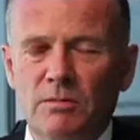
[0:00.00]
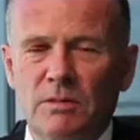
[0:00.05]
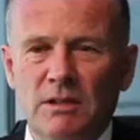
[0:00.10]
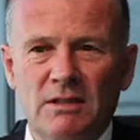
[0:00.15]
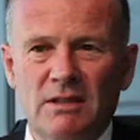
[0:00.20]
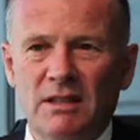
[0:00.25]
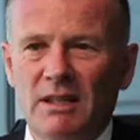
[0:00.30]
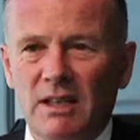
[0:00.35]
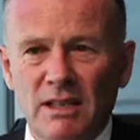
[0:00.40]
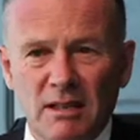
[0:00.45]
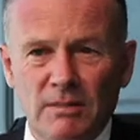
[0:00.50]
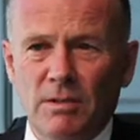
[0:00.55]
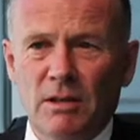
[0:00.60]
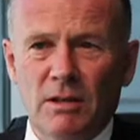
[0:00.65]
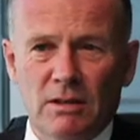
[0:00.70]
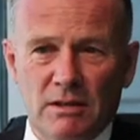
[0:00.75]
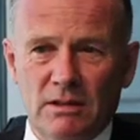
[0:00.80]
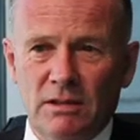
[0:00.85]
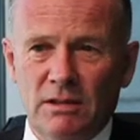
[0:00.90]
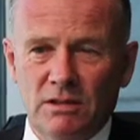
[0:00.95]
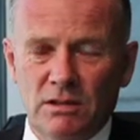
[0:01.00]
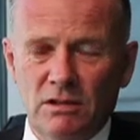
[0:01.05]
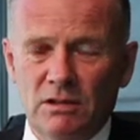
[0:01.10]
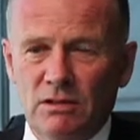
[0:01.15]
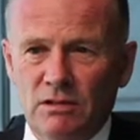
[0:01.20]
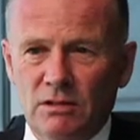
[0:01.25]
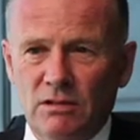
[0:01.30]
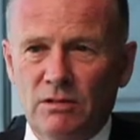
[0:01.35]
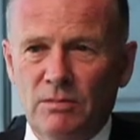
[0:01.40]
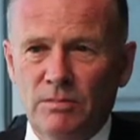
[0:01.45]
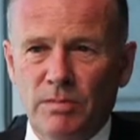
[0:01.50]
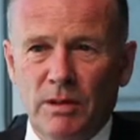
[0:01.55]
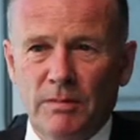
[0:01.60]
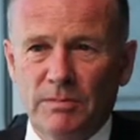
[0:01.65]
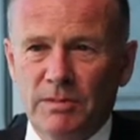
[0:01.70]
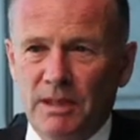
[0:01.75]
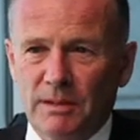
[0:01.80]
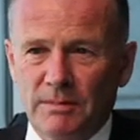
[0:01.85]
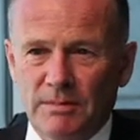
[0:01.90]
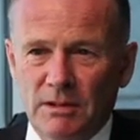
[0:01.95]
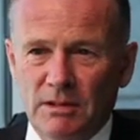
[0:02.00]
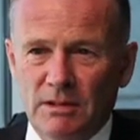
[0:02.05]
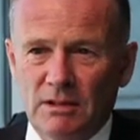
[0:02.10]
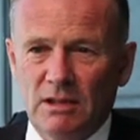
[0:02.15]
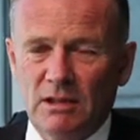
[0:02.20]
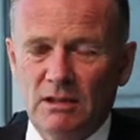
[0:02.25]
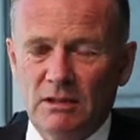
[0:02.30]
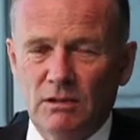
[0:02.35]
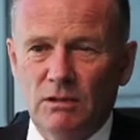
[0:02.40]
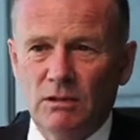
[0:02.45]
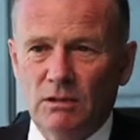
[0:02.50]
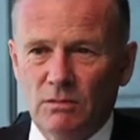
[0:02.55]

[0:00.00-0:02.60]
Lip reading: notice the talent is not even IBMers. You've